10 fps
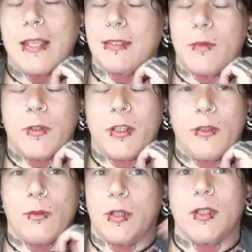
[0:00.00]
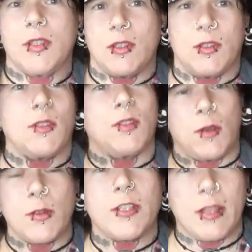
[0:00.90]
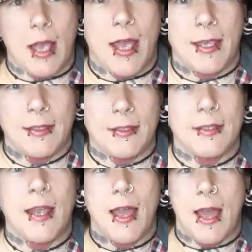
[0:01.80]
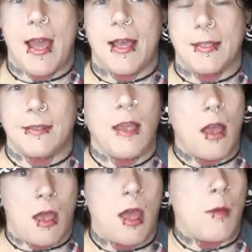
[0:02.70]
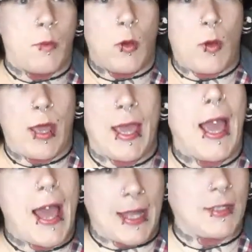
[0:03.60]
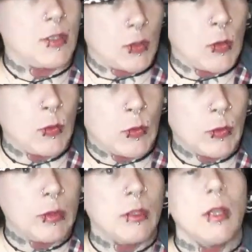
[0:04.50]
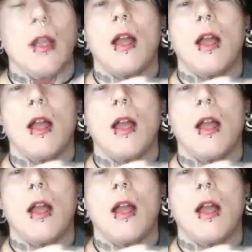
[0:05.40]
As someone who was socialized as a boy at school,